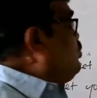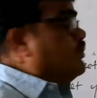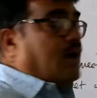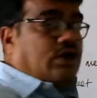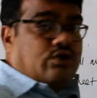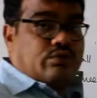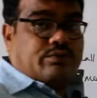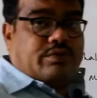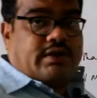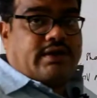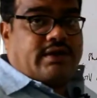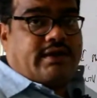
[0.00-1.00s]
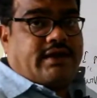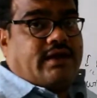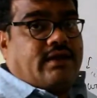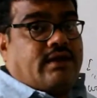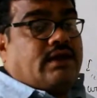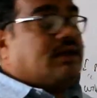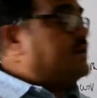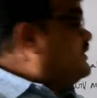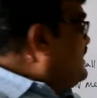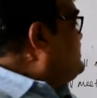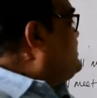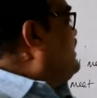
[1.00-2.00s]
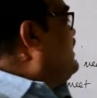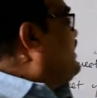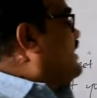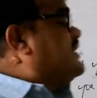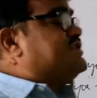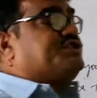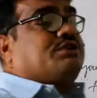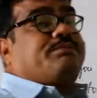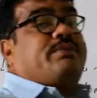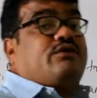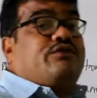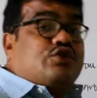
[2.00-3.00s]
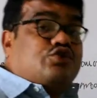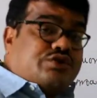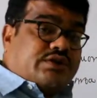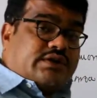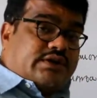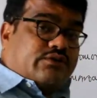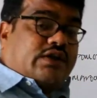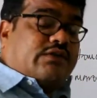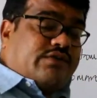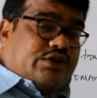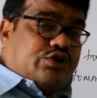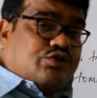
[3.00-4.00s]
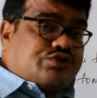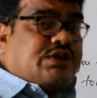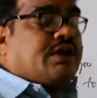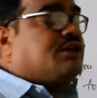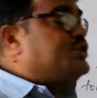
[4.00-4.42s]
tomorrow. This indicates simple futurity when we use